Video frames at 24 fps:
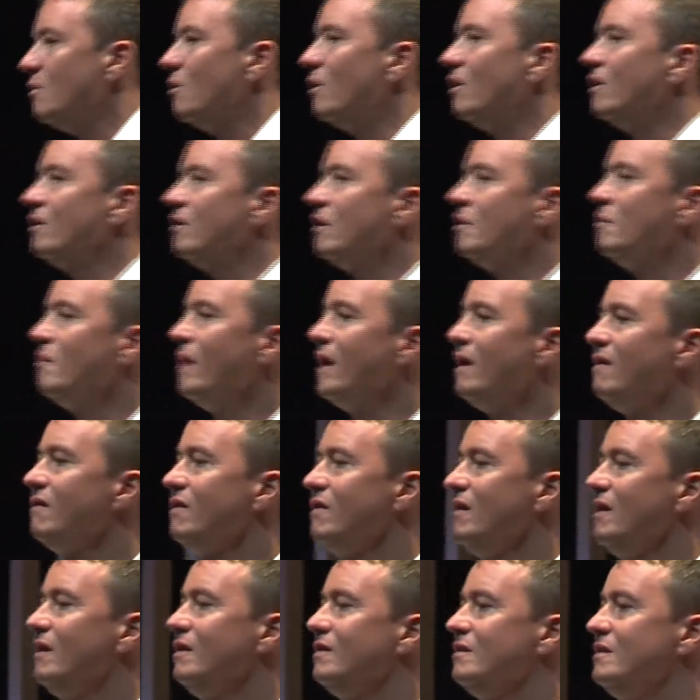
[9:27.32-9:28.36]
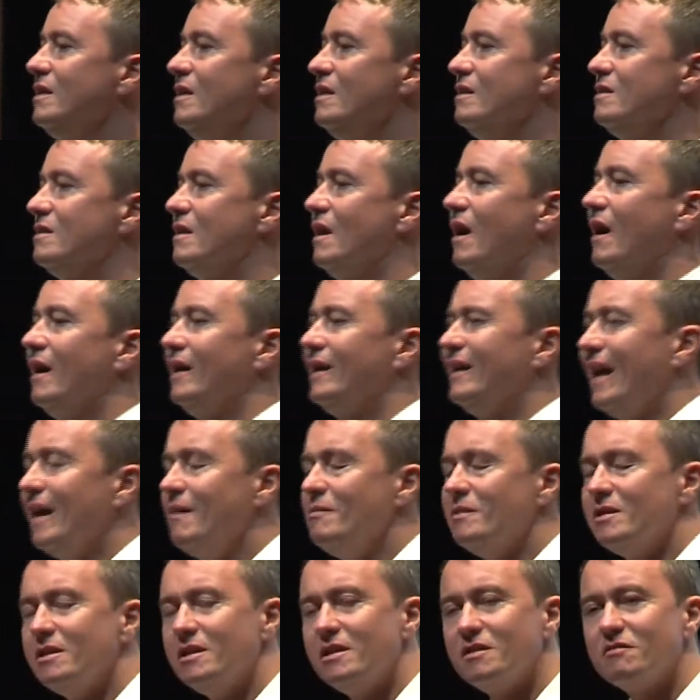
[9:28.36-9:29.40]
One of the main things is that I
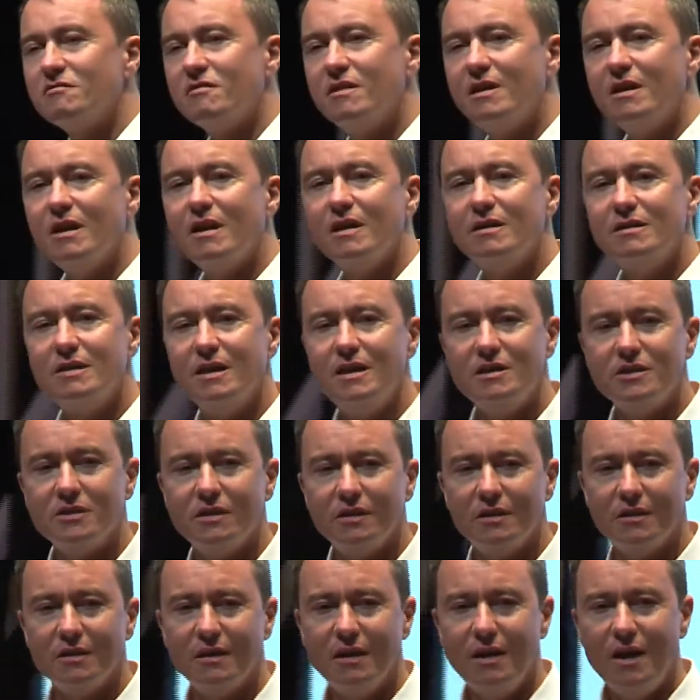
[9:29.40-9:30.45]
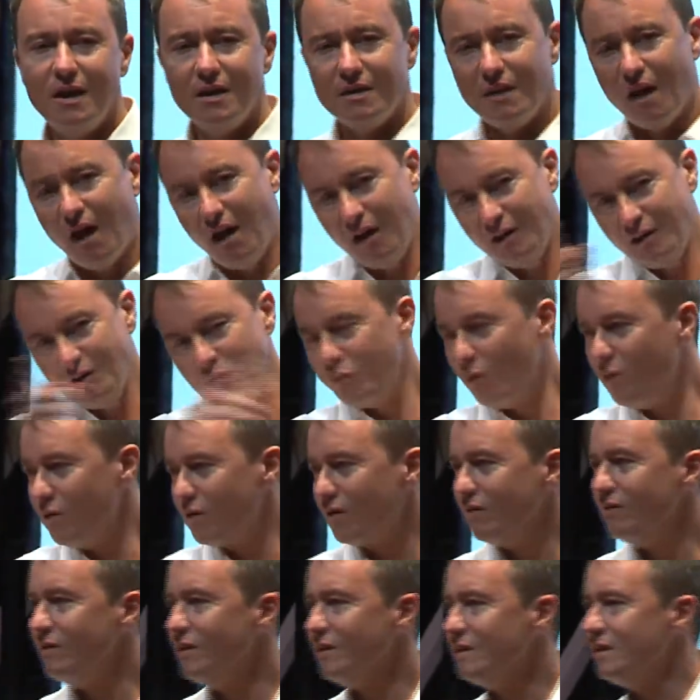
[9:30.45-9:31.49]
came to this realization that I could
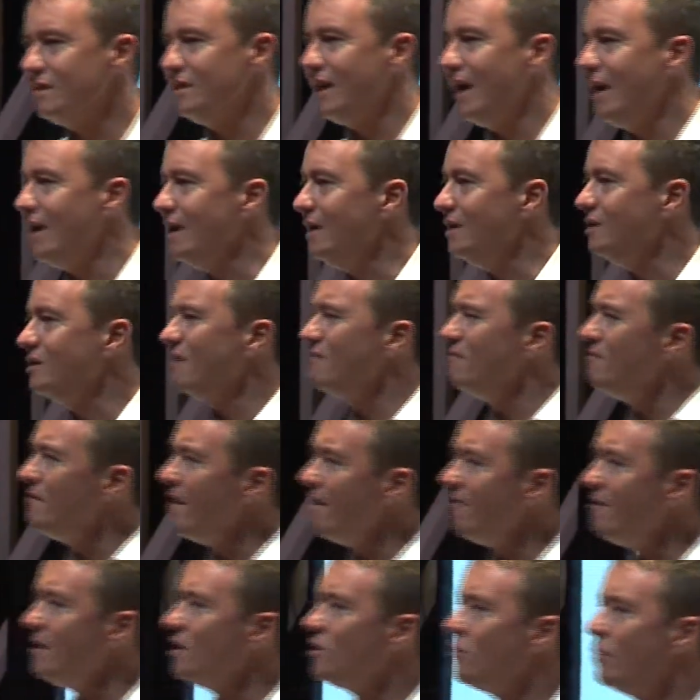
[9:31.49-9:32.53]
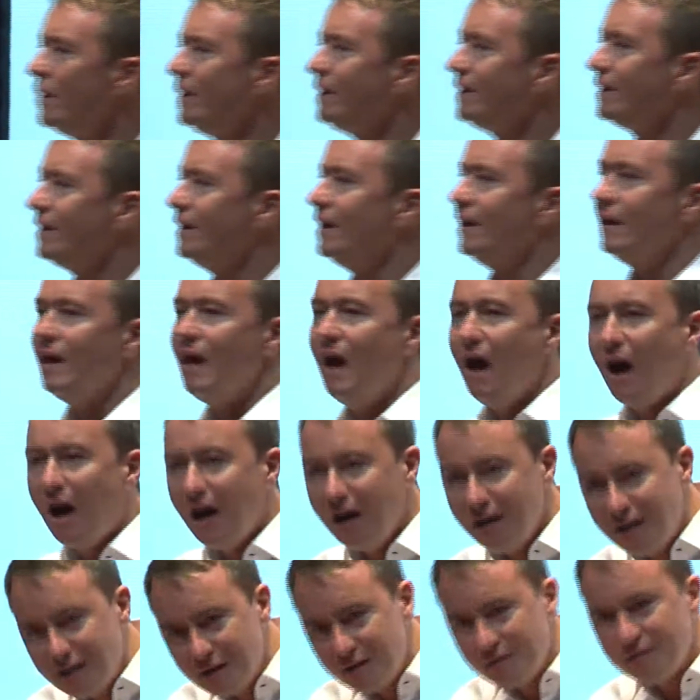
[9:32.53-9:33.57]
walk on this stage and very quickly
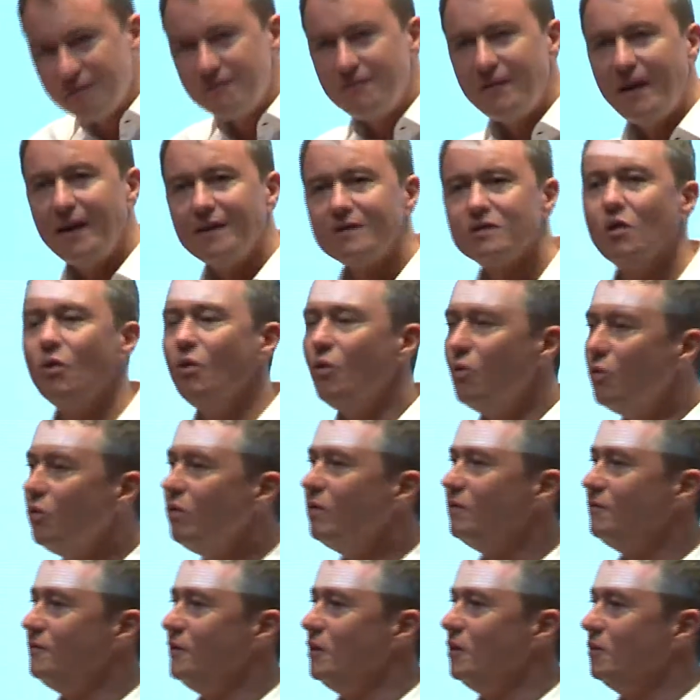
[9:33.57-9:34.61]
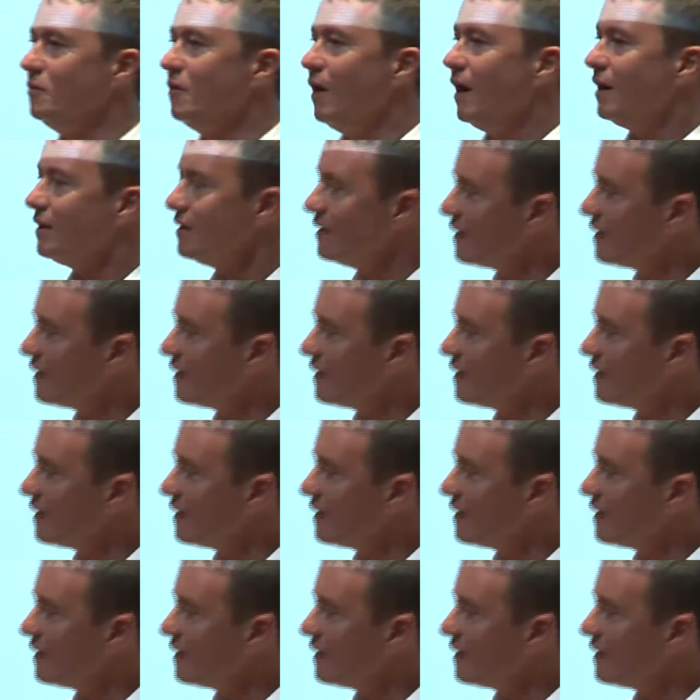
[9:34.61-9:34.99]
I could affect all of you. I